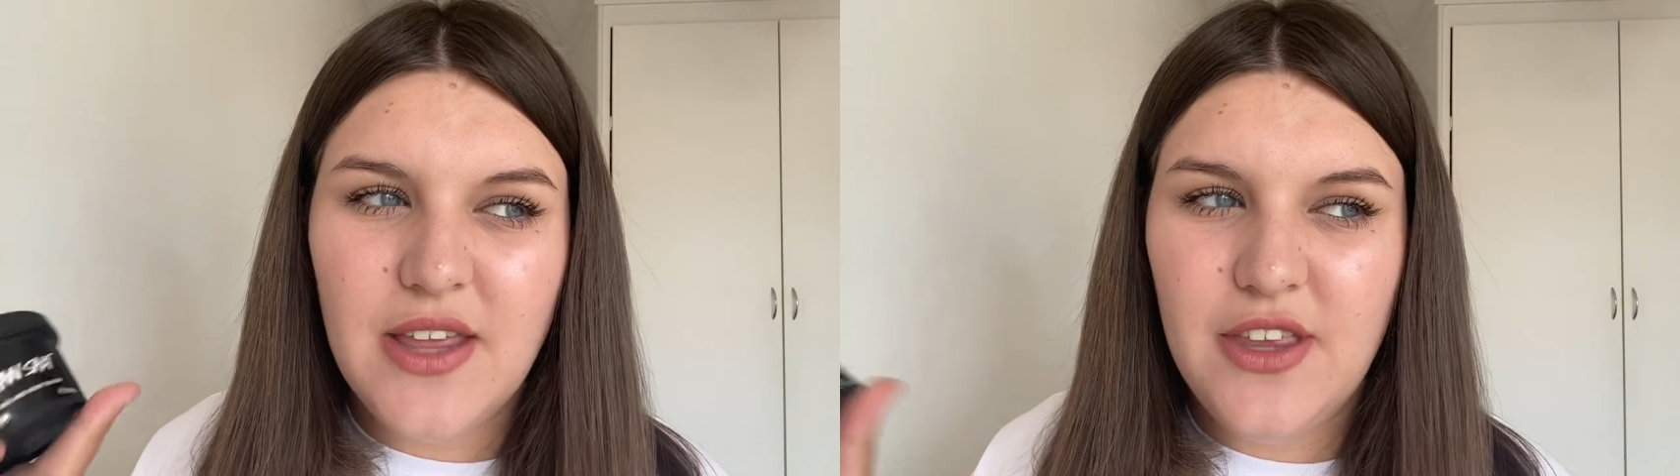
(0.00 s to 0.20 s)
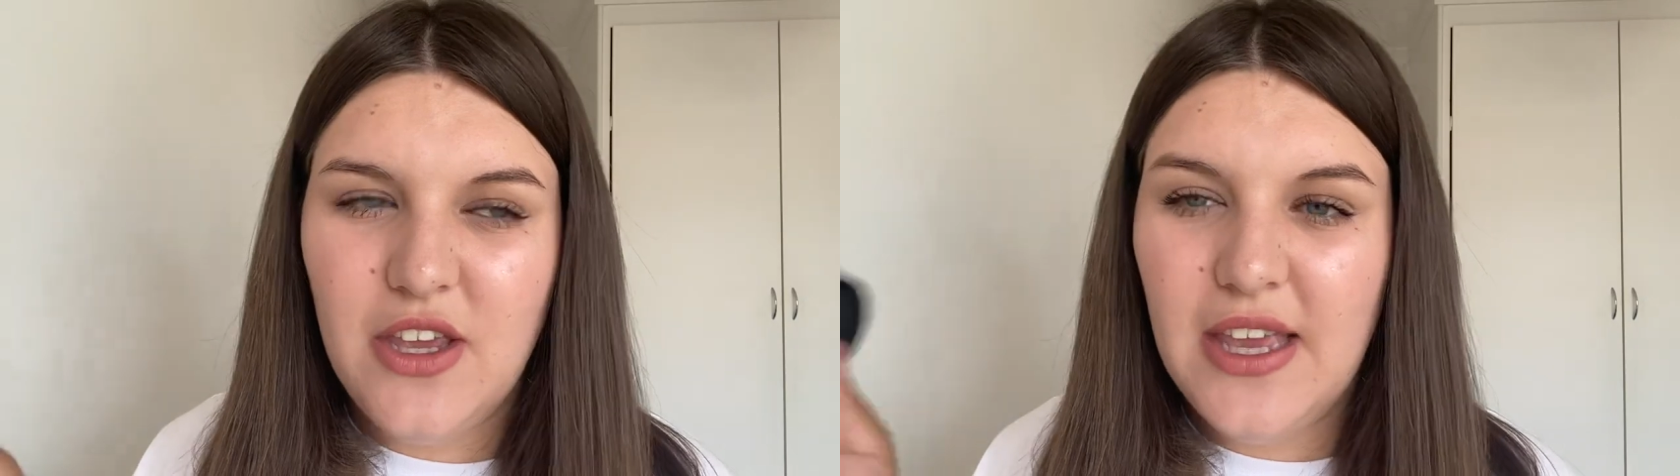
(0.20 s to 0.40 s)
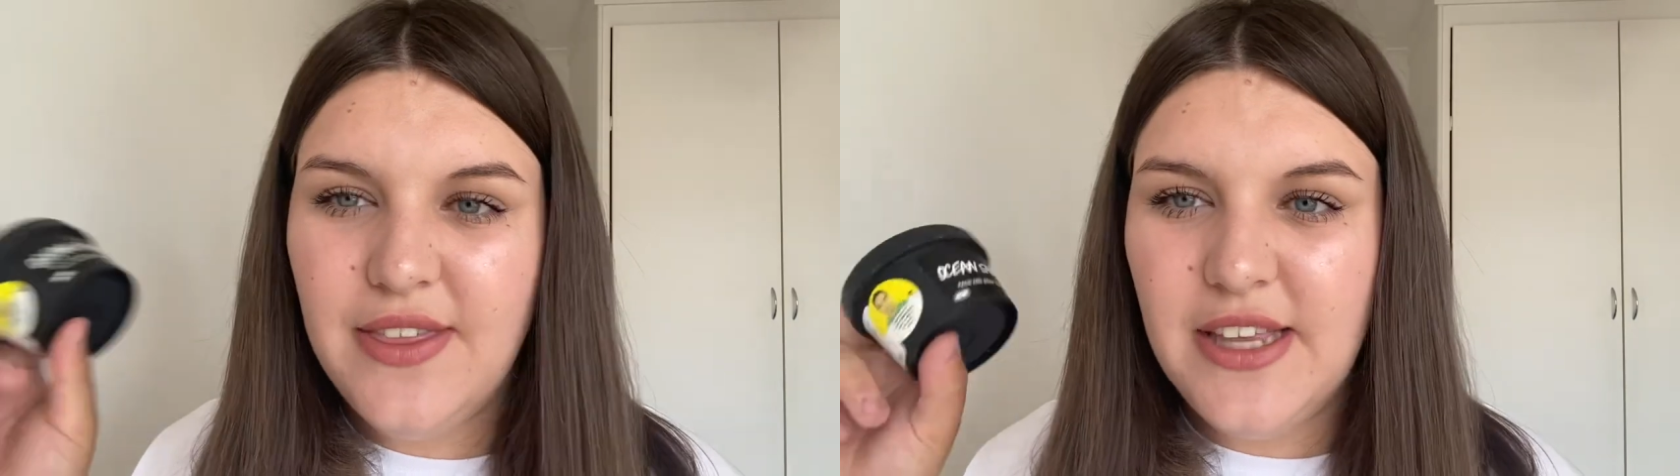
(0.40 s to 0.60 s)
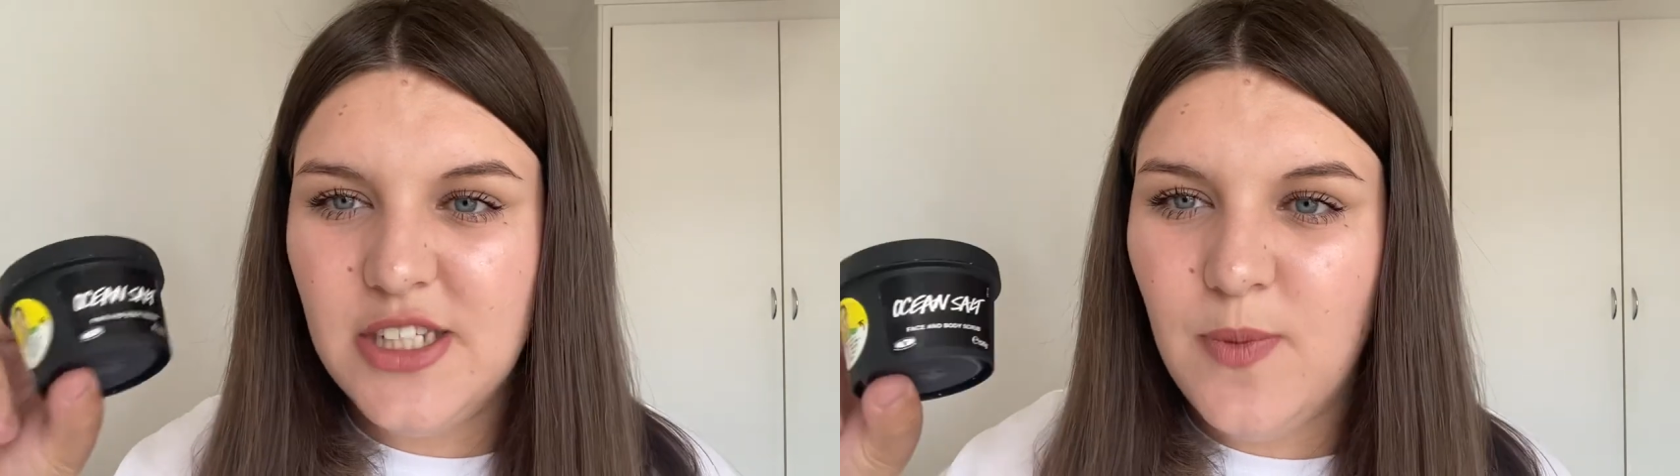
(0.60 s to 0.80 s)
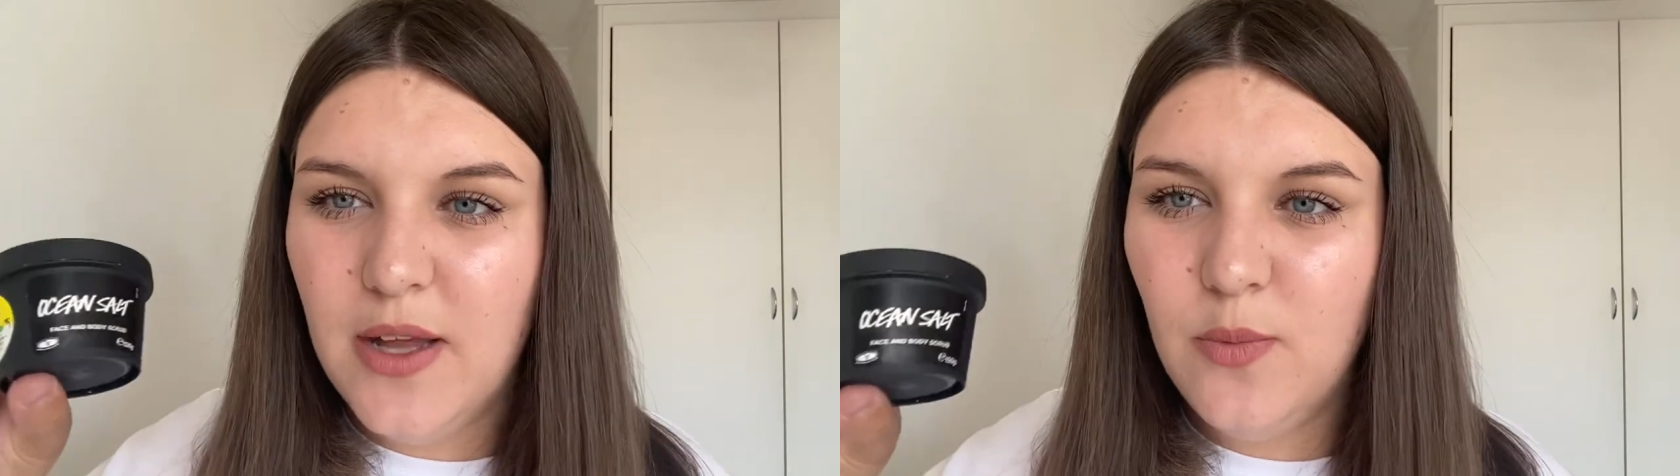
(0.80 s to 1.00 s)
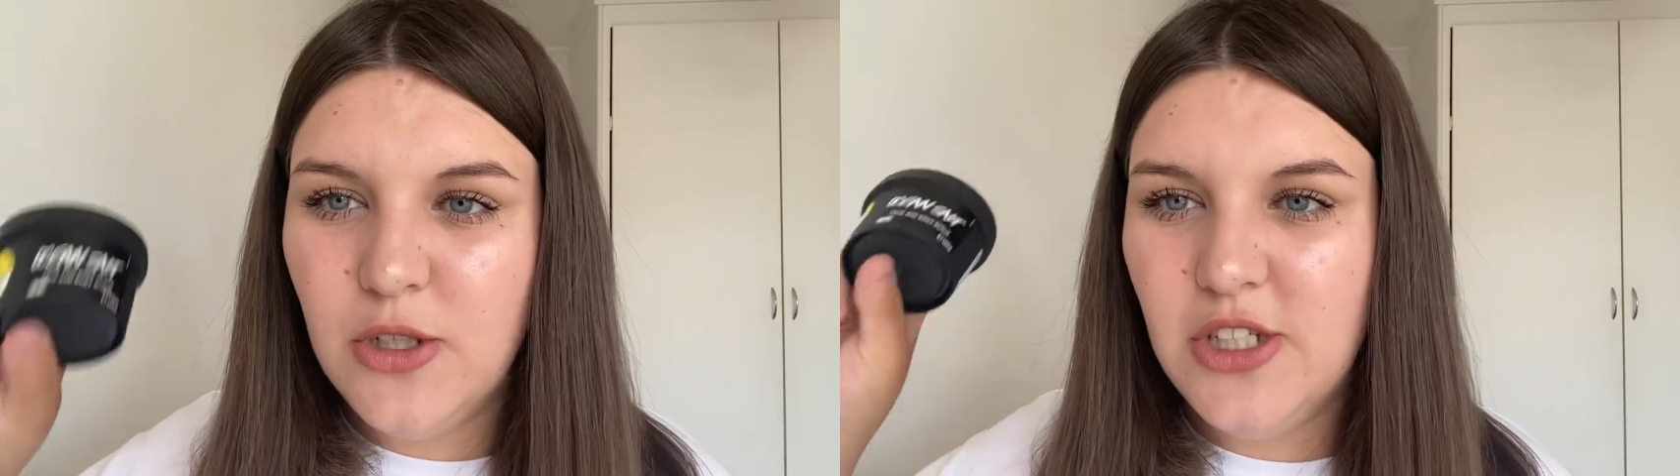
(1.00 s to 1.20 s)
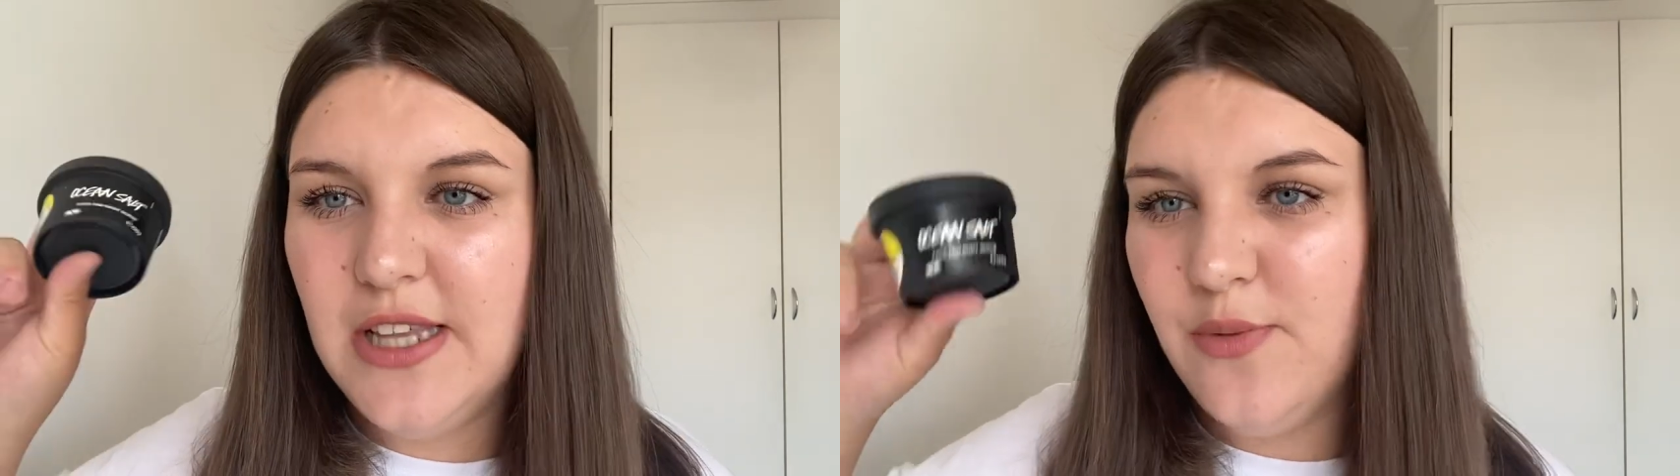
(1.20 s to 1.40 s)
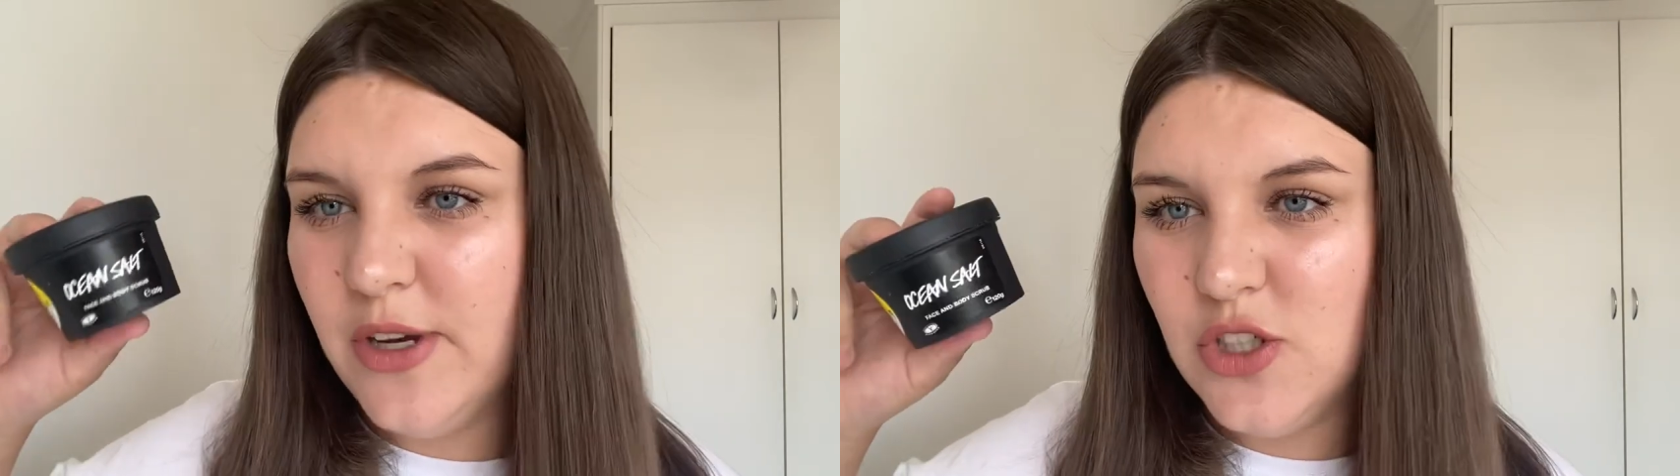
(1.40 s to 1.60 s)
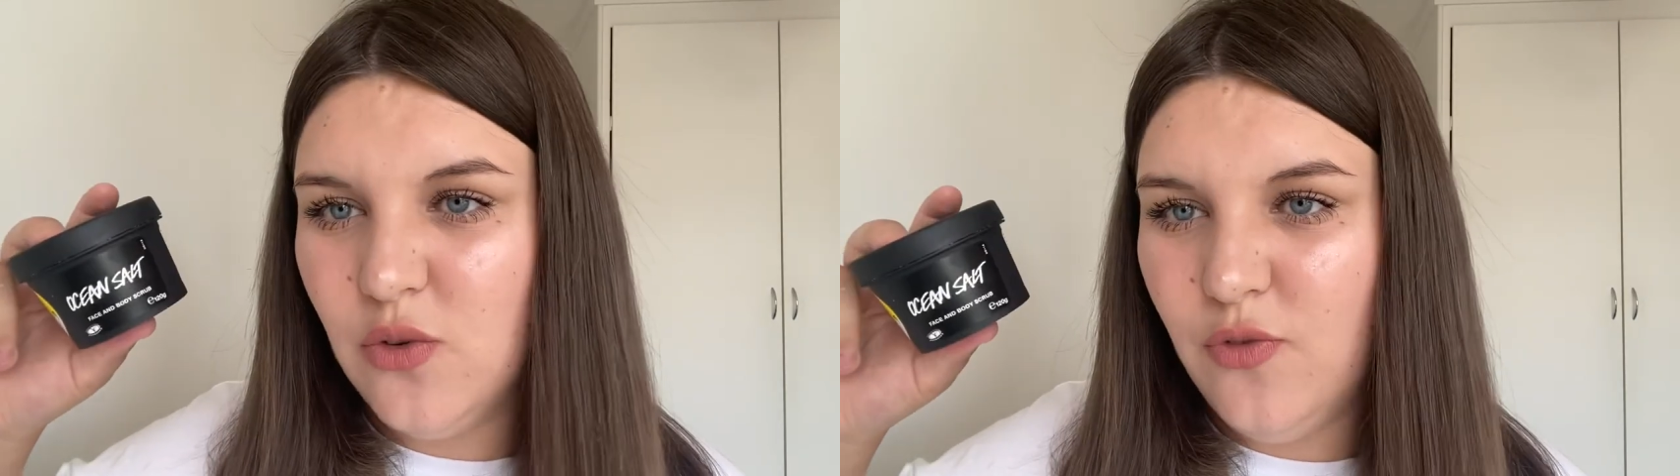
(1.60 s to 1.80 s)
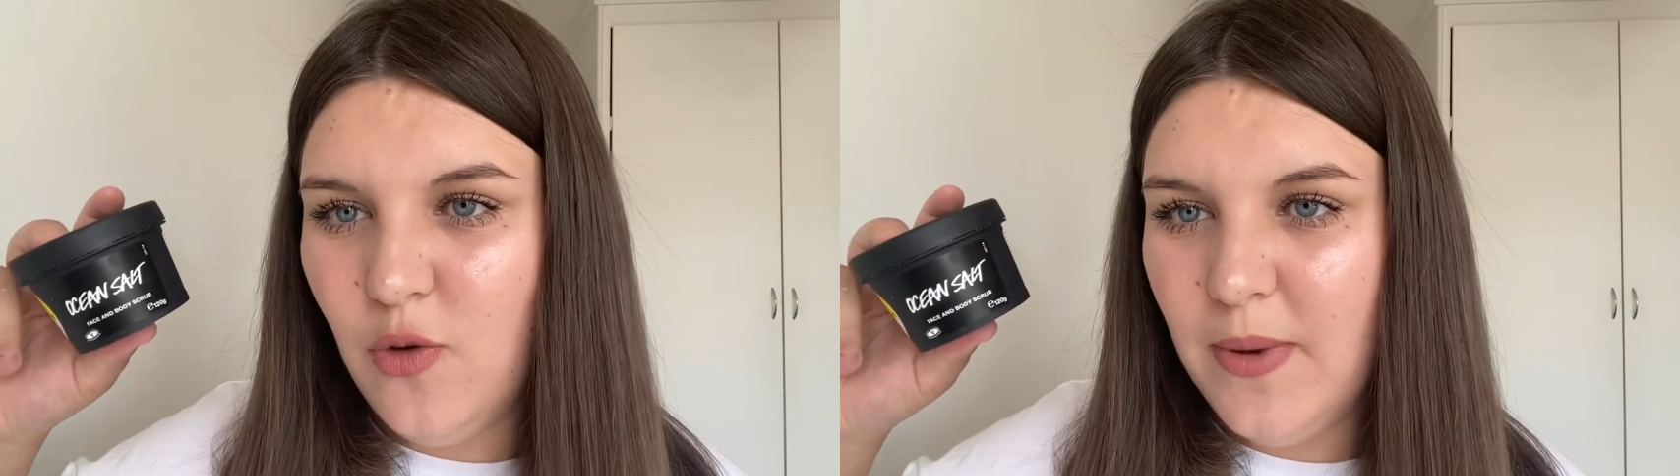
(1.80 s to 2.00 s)
I think you can get this one, which is the
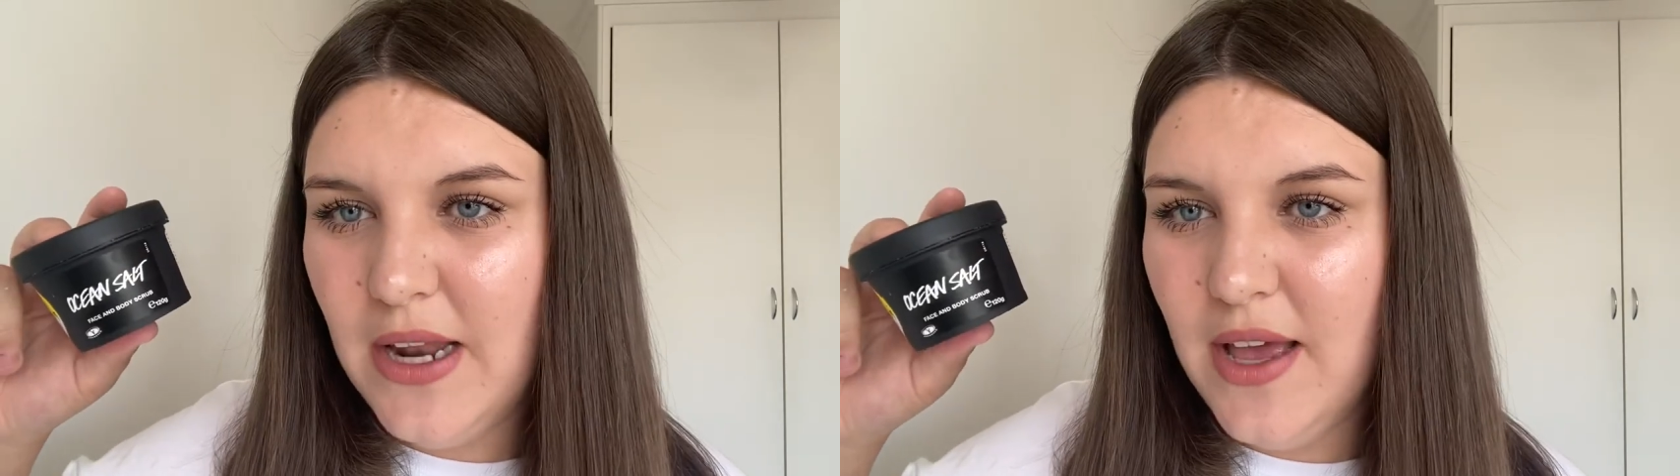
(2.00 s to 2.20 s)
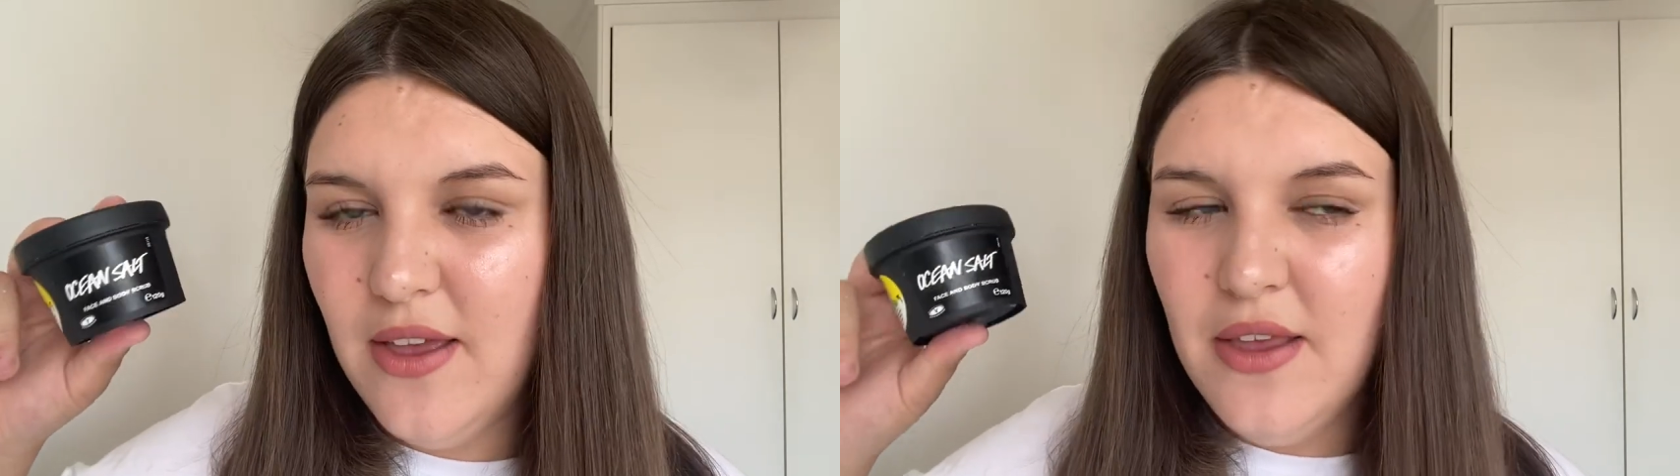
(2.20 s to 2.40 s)
original formula,